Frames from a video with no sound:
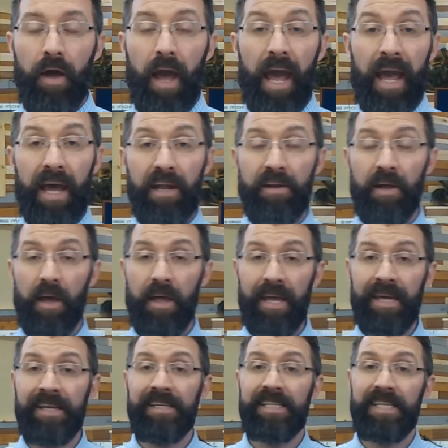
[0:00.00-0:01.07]
And
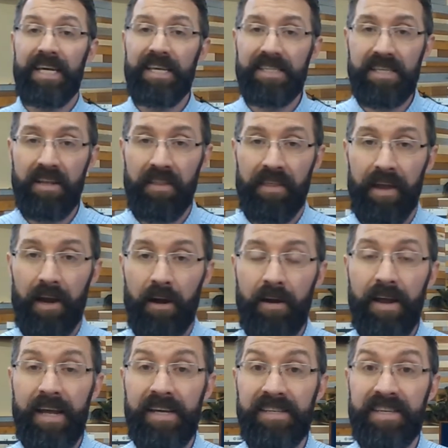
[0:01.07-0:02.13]
indecent there
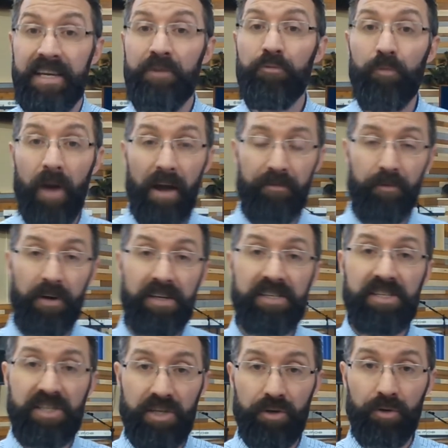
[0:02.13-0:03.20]
is in reference
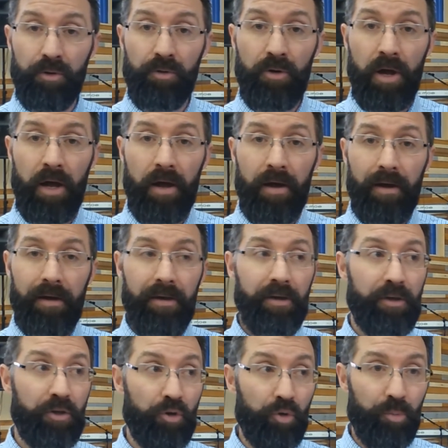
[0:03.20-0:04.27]
to
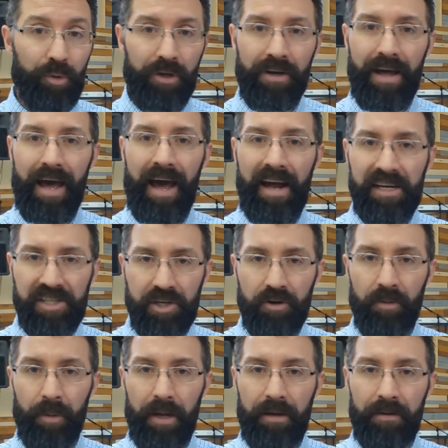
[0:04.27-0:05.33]
human
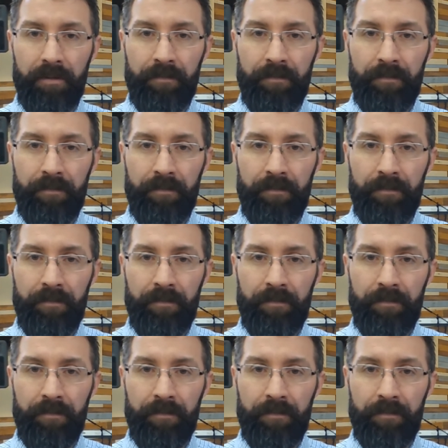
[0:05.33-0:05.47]
excrement.